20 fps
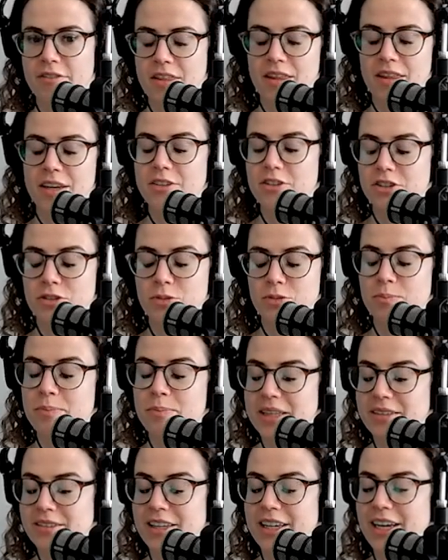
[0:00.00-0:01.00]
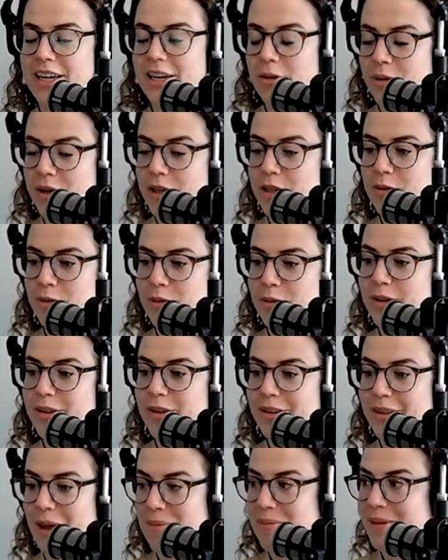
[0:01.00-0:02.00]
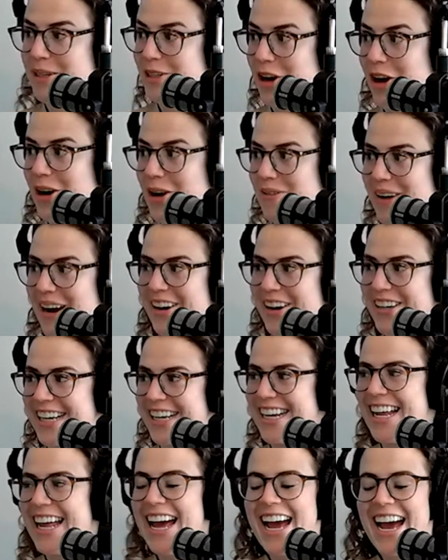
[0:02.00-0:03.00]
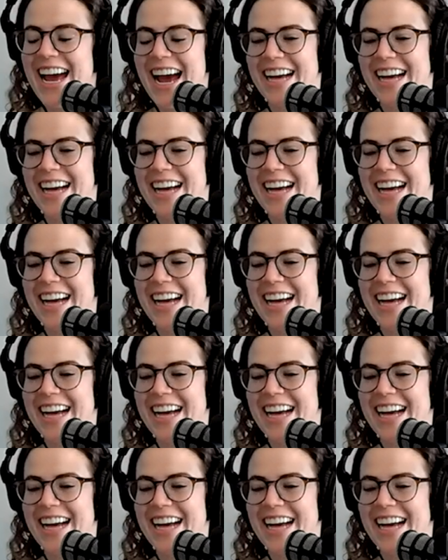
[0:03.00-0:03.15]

and then just basically anyone who will let me talk about it